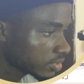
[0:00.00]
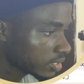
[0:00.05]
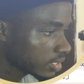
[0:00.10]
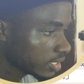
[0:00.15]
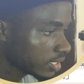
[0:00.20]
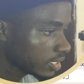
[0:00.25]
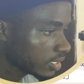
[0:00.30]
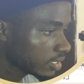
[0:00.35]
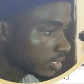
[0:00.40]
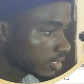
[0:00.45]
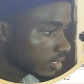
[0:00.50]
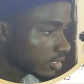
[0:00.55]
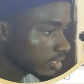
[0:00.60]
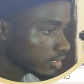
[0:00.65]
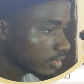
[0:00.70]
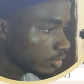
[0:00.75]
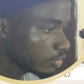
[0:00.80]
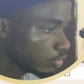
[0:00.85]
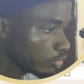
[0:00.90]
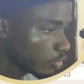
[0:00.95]
day
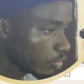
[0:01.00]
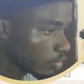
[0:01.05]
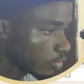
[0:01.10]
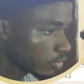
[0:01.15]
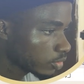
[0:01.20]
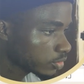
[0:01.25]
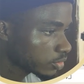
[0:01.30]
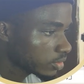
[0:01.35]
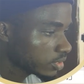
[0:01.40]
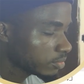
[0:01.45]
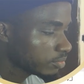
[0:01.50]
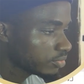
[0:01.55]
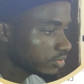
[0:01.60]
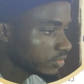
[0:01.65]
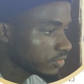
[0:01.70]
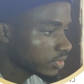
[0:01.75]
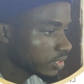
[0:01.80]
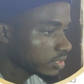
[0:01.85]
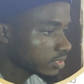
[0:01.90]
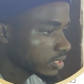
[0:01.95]
low. So the
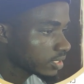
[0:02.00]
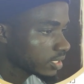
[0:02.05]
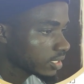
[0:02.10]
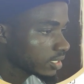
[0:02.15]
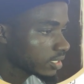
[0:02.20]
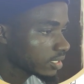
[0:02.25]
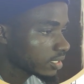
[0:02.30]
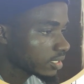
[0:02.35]
previous day,